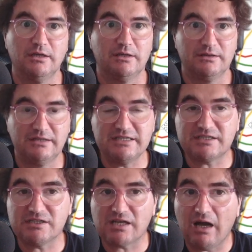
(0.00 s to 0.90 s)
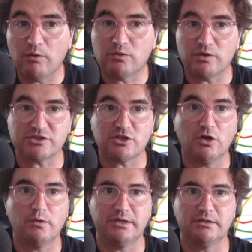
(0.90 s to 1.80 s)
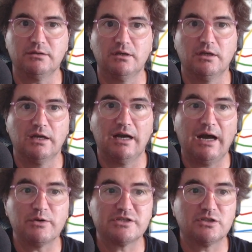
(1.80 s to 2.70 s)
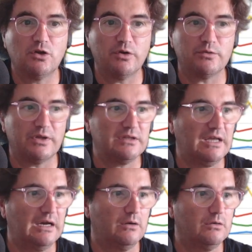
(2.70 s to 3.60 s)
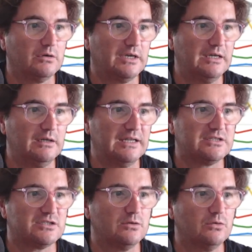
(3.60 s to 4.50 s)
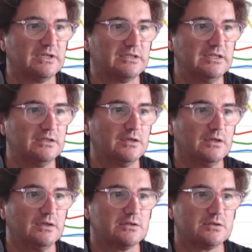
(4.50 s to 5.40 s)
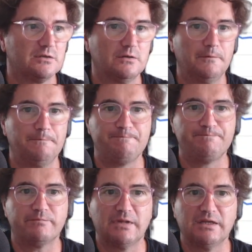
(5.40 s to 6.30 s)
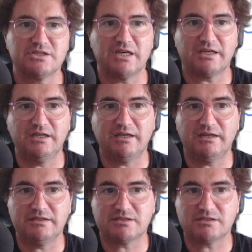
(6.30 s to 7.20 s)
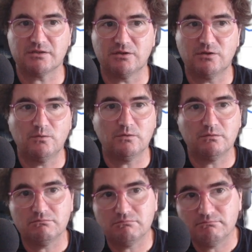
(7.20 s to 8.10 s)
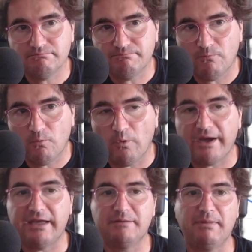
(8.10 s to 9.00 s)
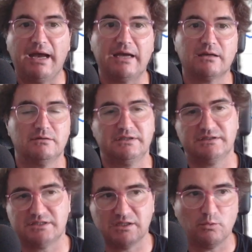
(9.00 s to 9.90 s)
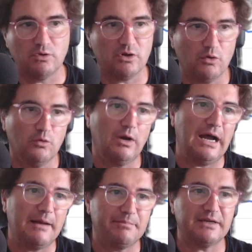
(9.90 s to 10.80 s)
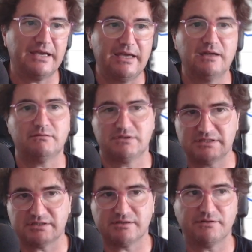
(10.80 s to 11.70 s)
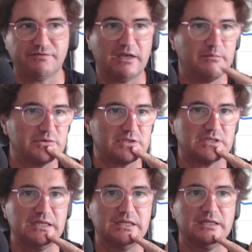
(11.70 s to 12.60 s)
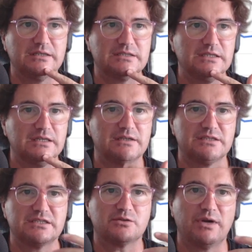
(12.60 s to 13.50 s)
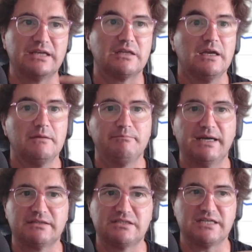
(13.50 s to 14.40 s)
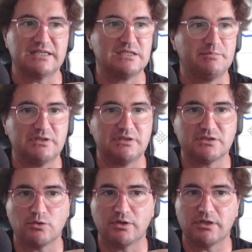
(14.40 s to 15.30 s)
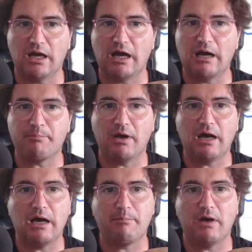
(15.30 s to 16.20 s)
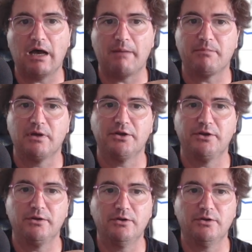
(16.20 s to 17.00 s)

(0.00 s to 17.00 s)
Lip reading: This is how it was going. How is it going right now? Okay, let's look at it. So Shakira is way back. She will go up again. She's a famous singer. She's great, but ChatGPT is going up, up, up. No,